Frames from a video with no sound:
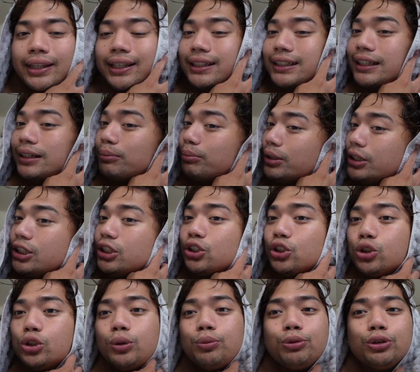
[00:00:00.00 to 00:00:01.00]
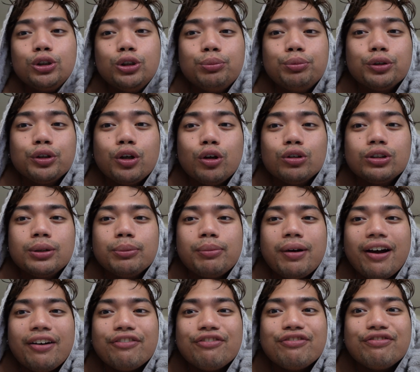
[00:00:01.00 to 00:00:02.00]
this thing be super duper close in
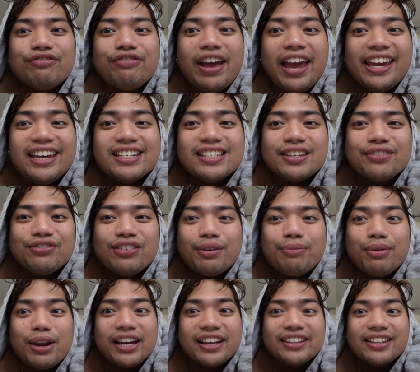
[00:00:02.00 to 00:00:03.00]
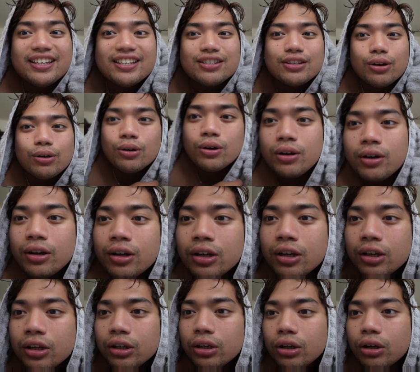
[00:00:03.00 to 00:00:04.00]
my face if I'm like this though.
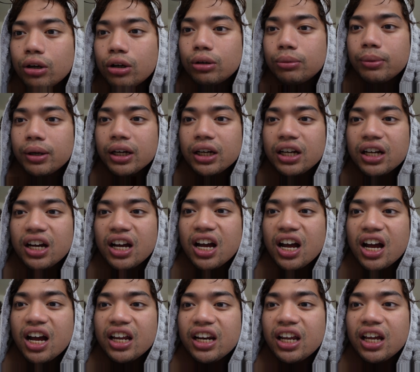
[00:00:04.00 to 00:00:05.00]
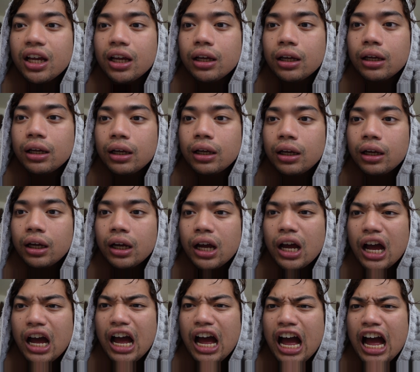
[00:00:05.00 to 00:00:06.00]
Oh my god.
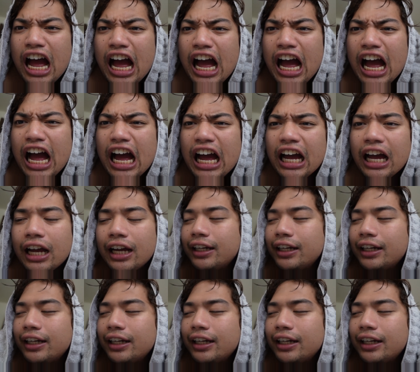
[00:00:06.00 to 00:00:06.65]
Hi,